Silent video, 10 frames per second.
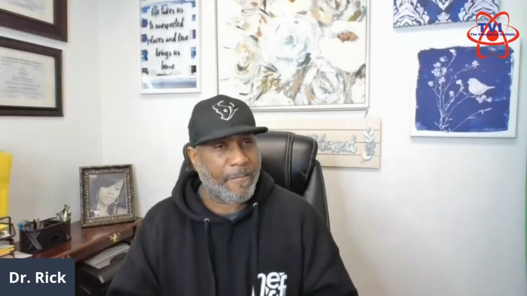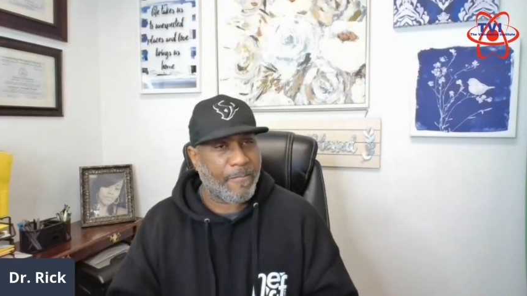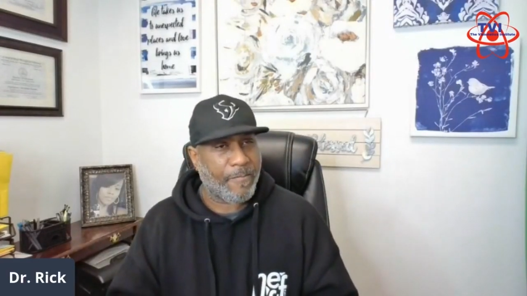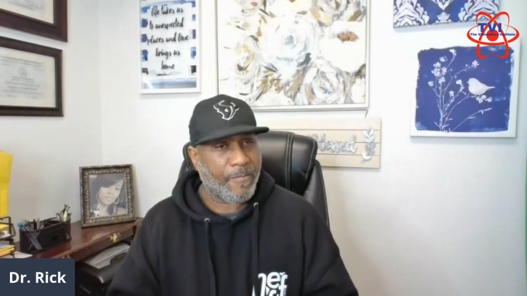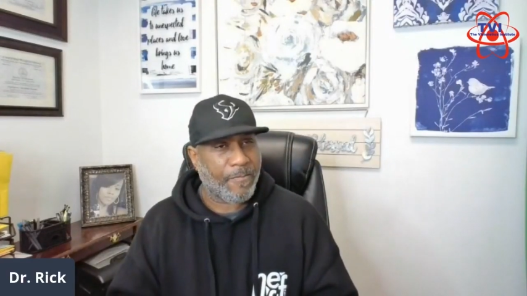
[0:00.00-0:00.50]

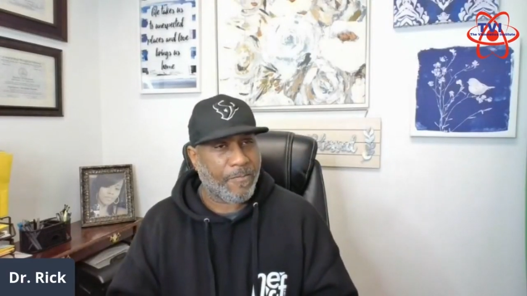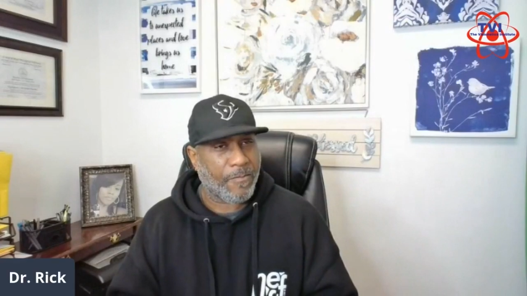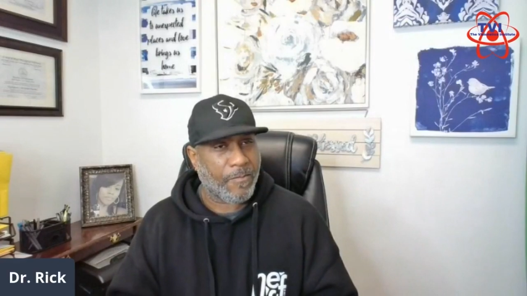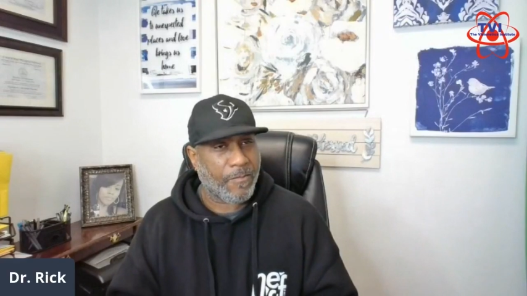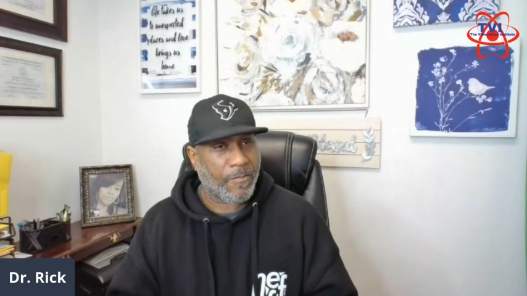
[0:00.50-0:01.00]

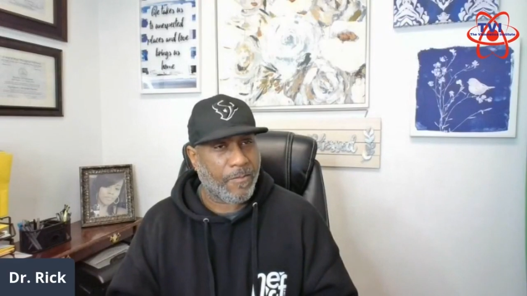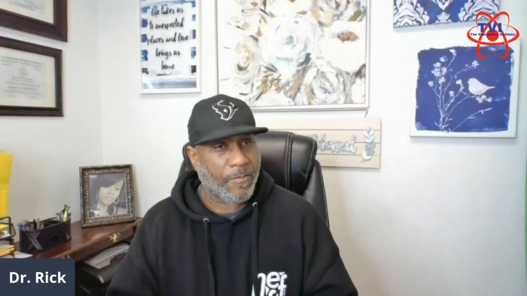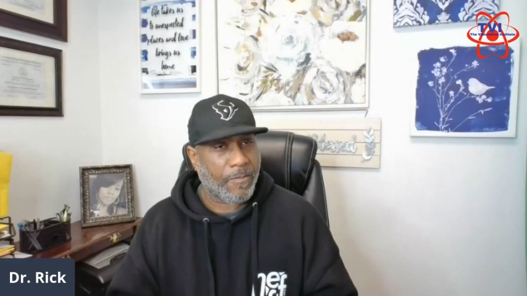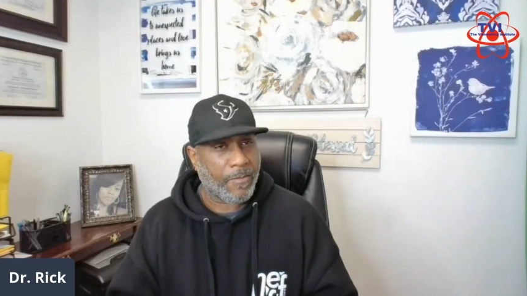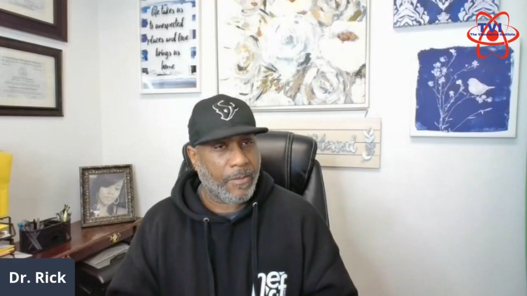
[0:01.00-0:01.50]

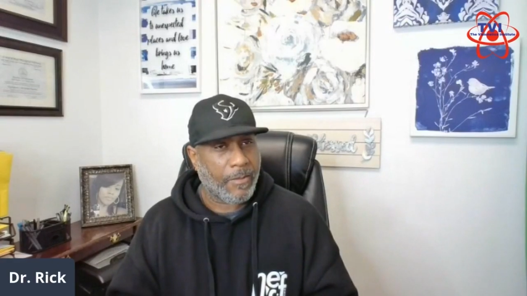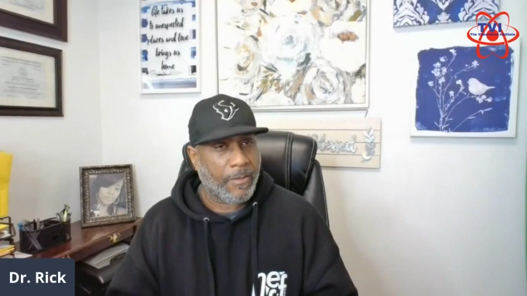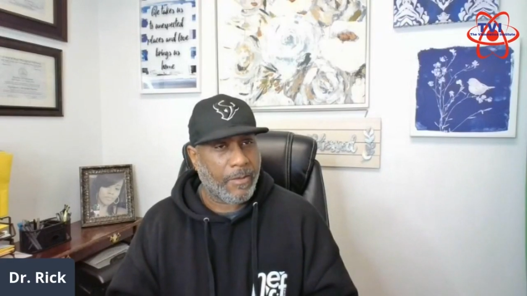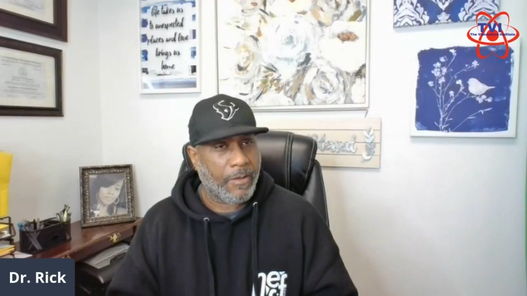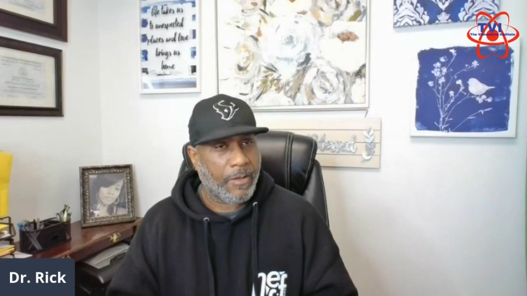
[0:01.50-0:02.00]

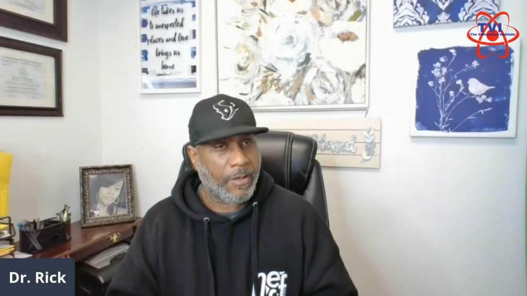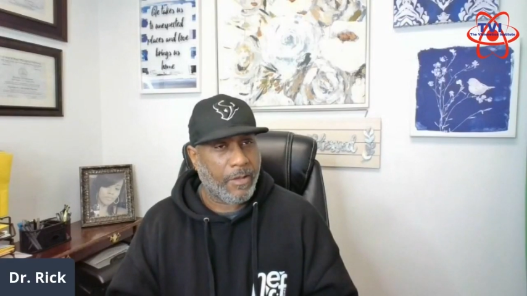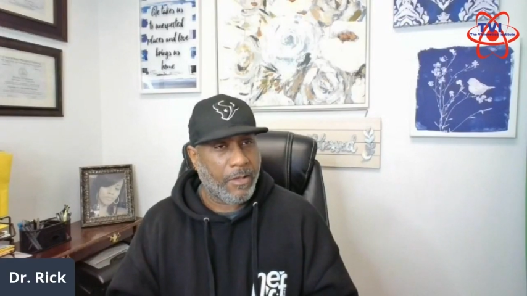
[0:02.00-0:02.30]
[no speech]